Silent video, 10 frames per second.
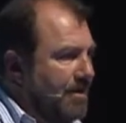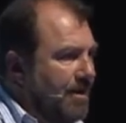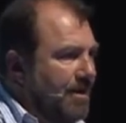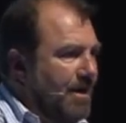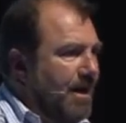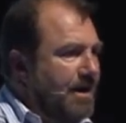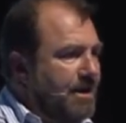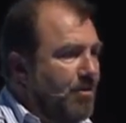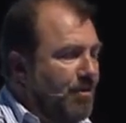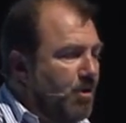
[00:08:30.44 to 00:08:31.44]
the
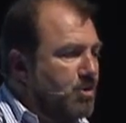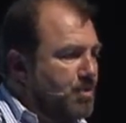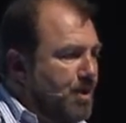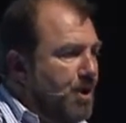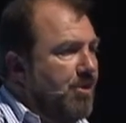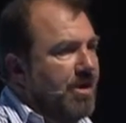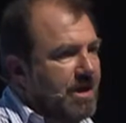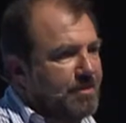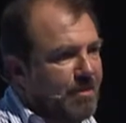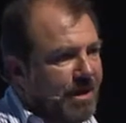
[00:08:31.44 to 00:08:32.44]
idea of the
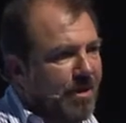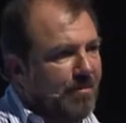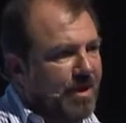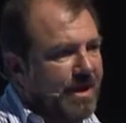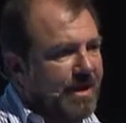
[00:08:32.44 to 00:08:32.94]
entrepreneurialism of the company,